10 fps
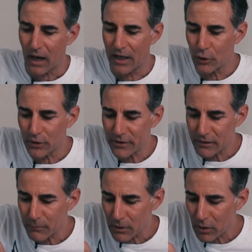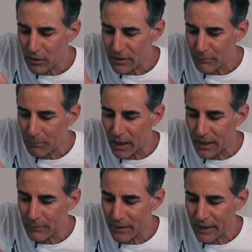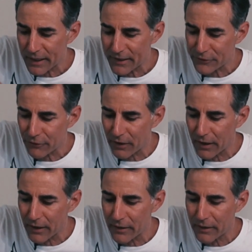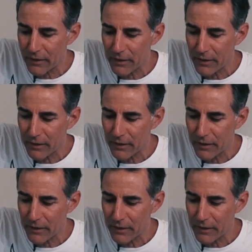I know it doesn't belong in your body, but I gotta try it.